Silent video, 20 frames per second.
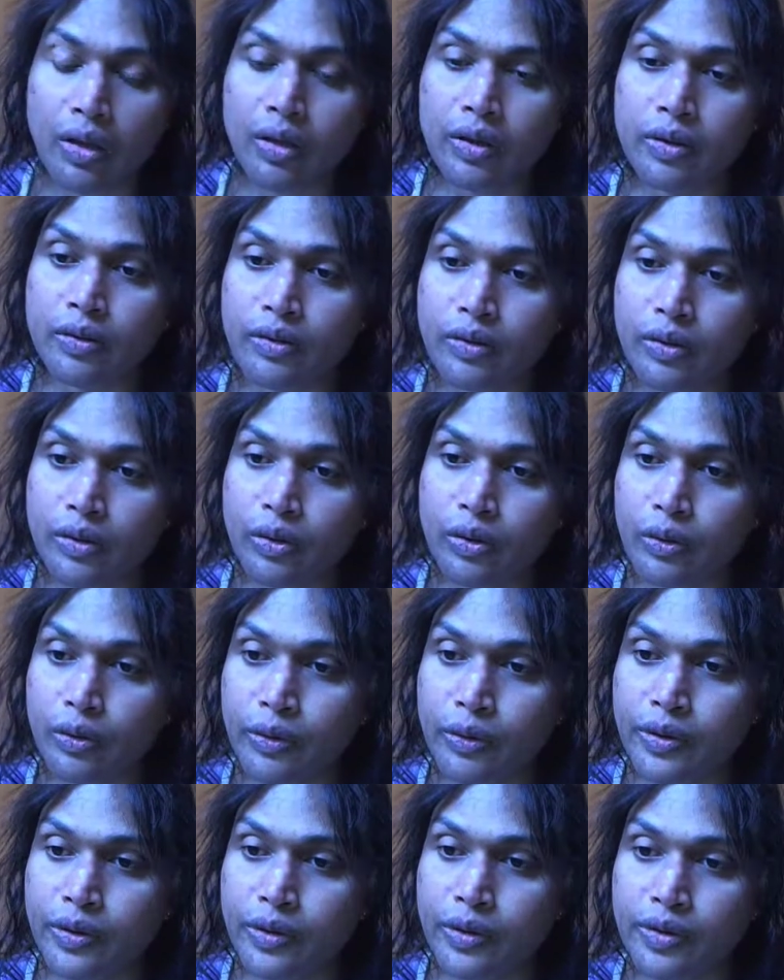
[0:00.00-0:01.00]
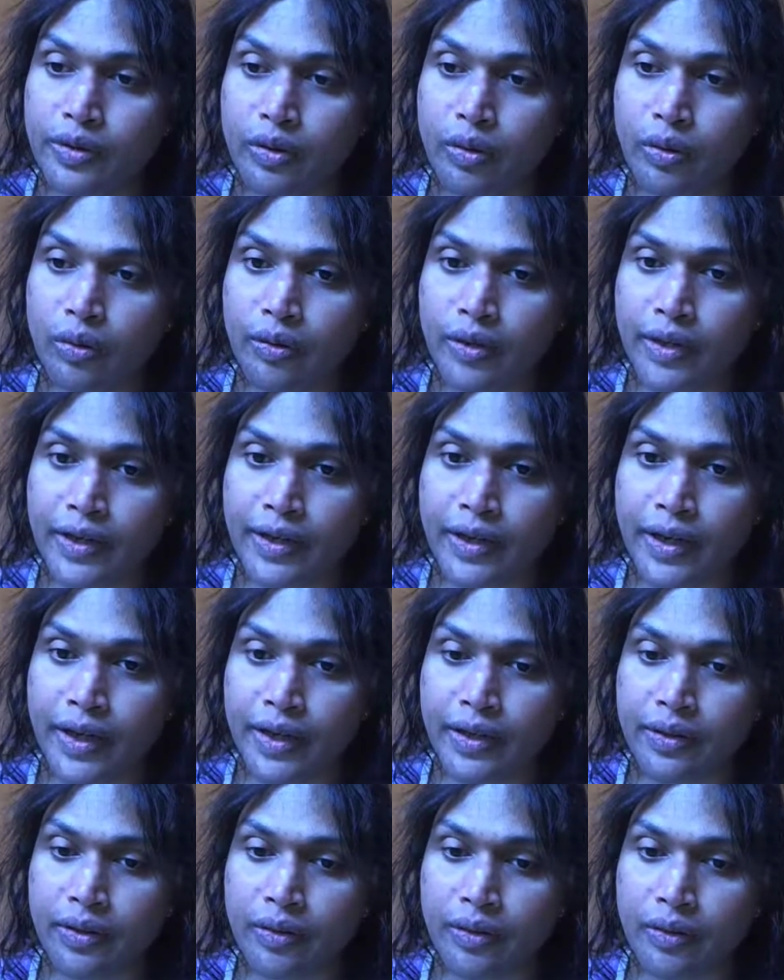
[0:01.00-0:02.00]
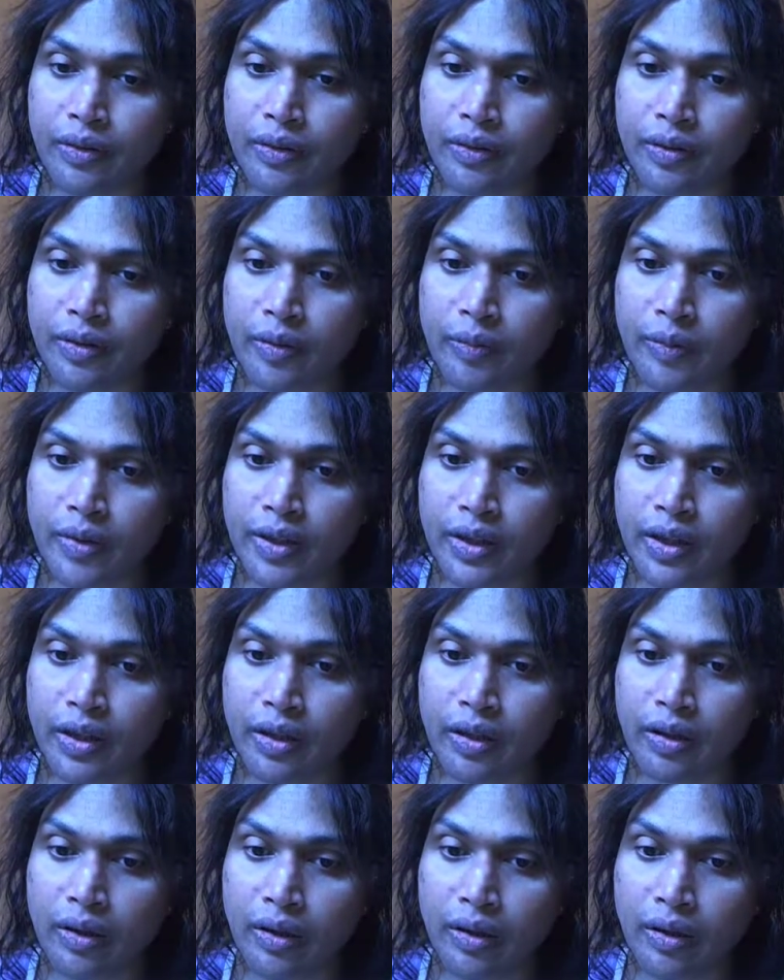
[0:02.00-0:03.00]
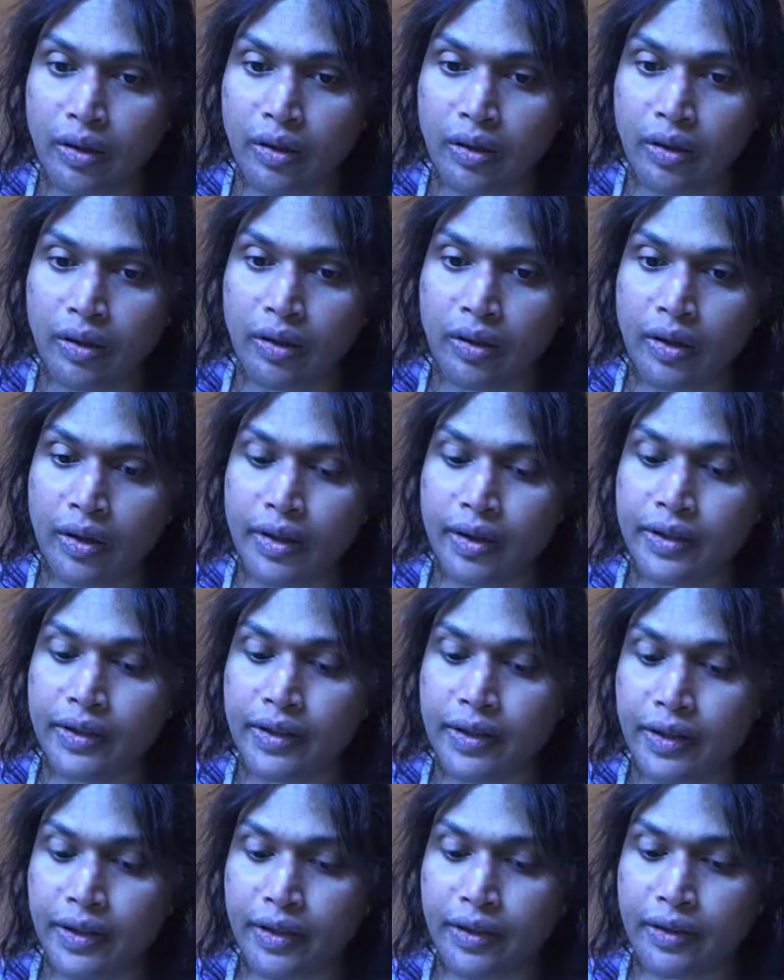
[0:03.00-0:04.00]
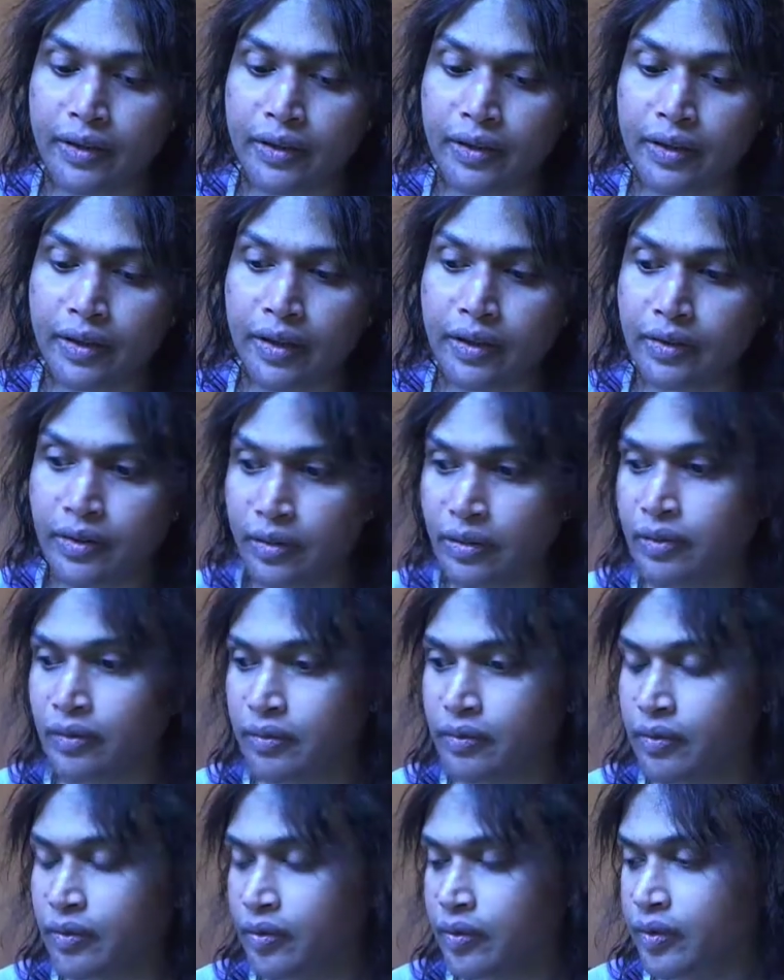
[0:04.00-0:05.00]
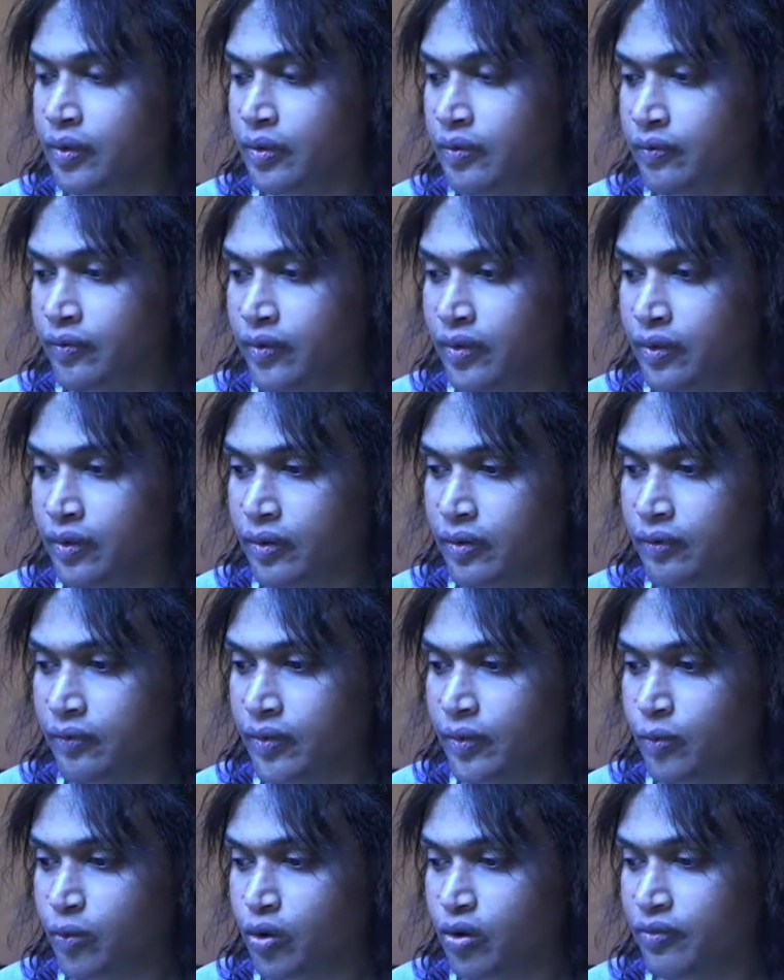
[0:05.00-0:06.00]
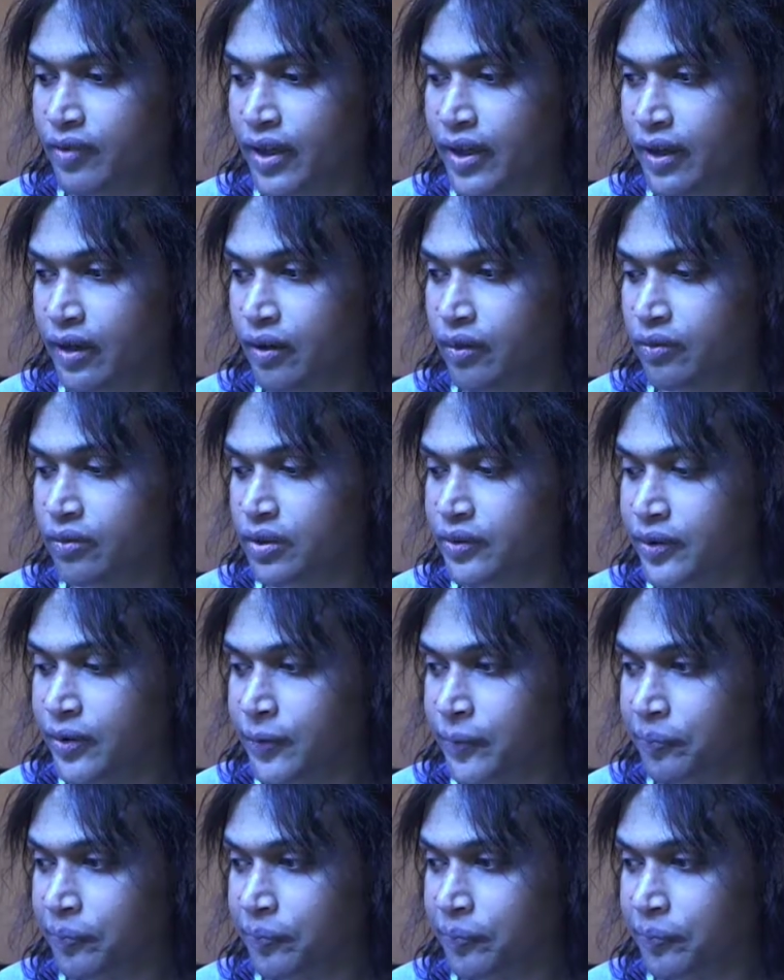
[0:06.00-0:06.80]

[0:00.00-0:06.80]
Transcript: to the course coordinator or something, telling her that you know I um, moved house,